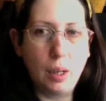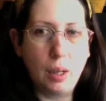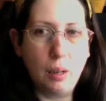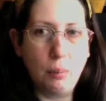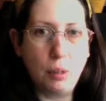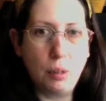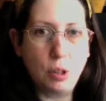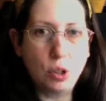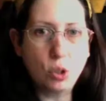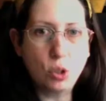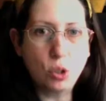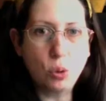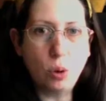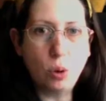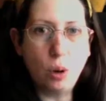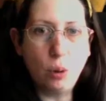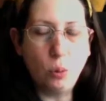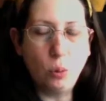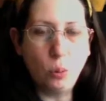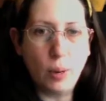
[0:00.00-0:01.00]
A
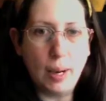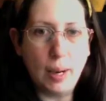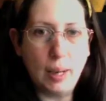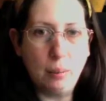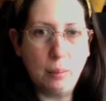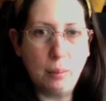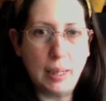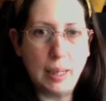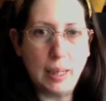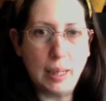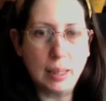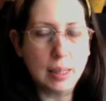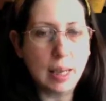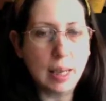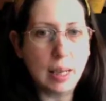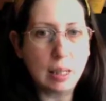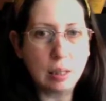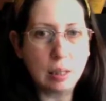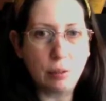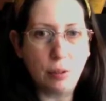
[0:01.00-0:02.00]
strong red may not
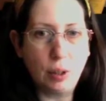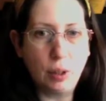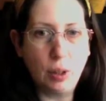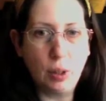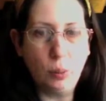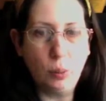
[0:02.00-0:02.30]
taste very good